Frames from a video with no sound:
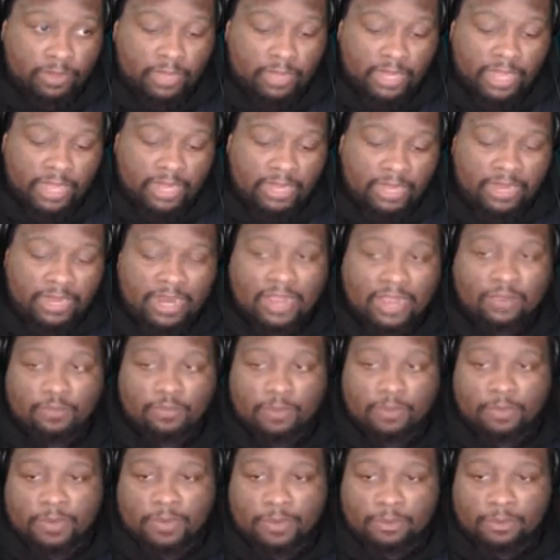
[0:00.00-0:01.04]
And then that's
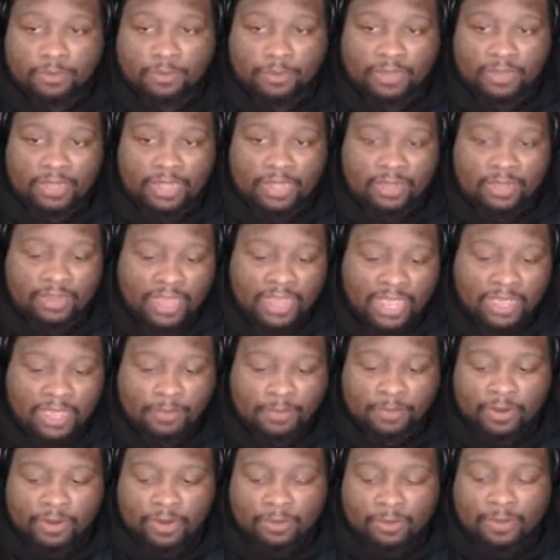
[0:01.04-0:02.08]
where people will be like, dang,
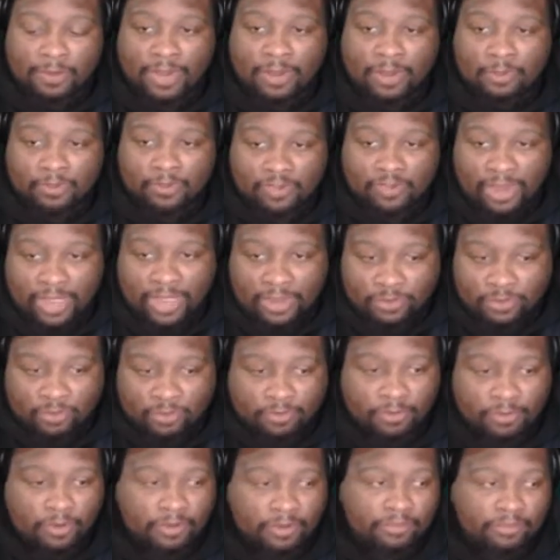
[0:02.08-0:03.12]
Mark, man, I wish I had your
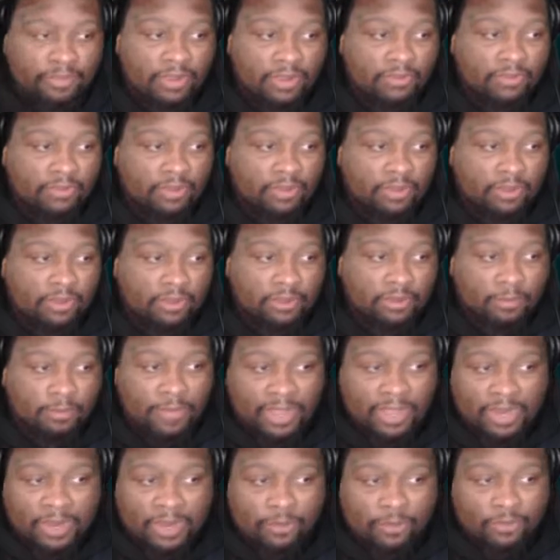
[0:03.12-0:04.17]
motivation.
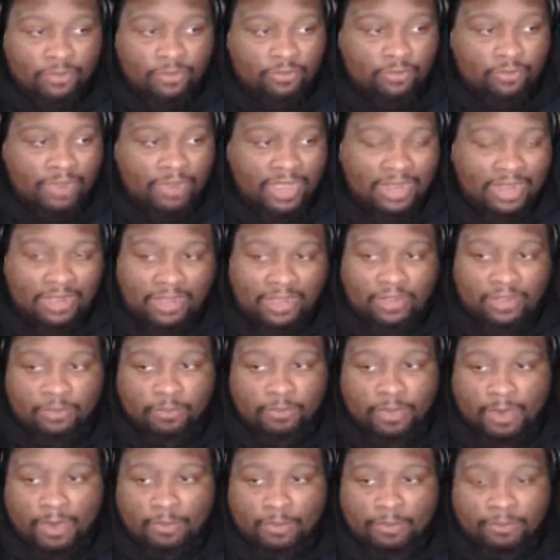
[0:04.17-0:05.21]
Man, I wish you had this,
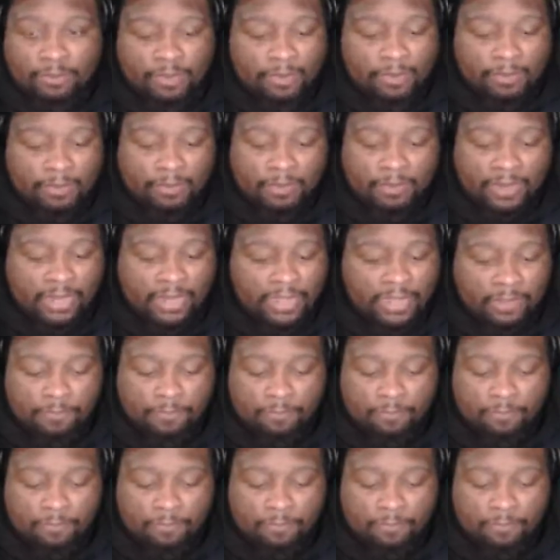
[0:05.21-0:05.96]
blah, blah, blah, blah, blah.